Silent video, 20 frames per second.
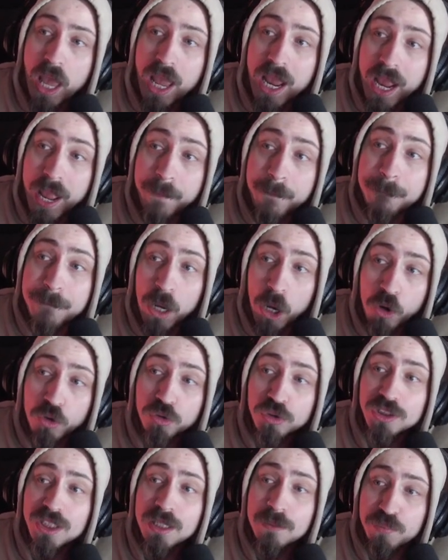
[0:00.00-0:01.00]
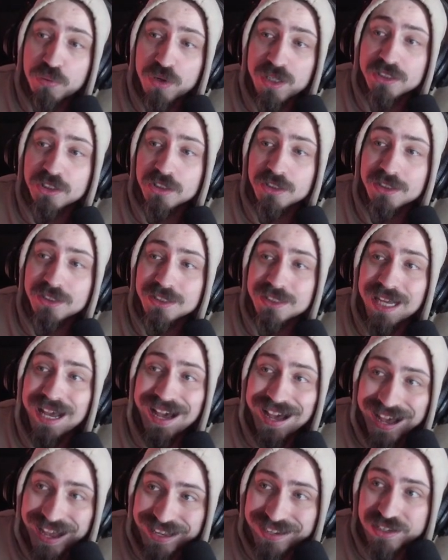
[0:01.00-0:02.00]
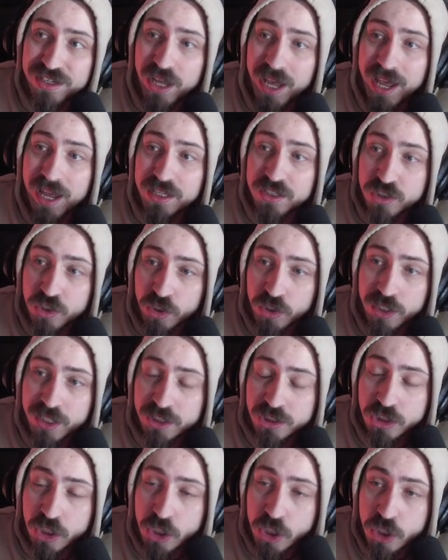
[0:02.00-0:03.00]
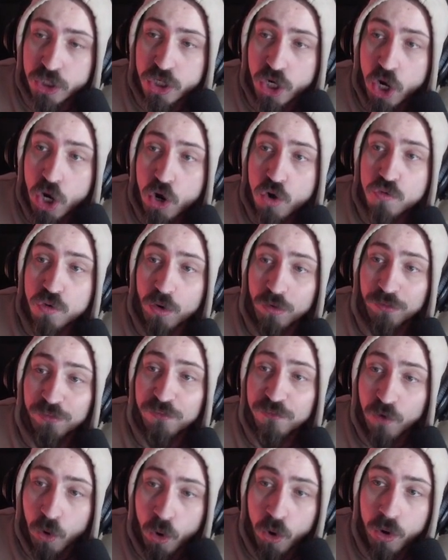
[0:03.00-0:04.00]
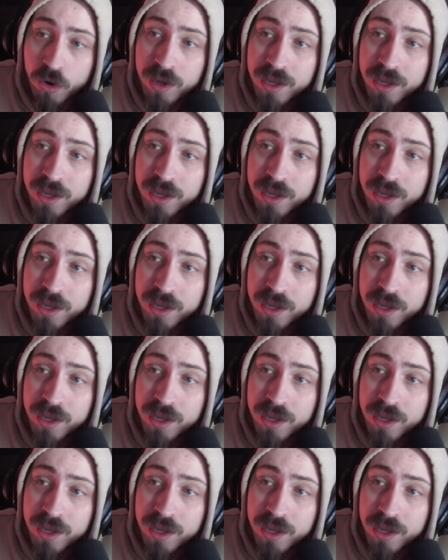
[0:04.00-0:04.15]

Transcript: Imposing Presence, and Eternity Surge. Row 4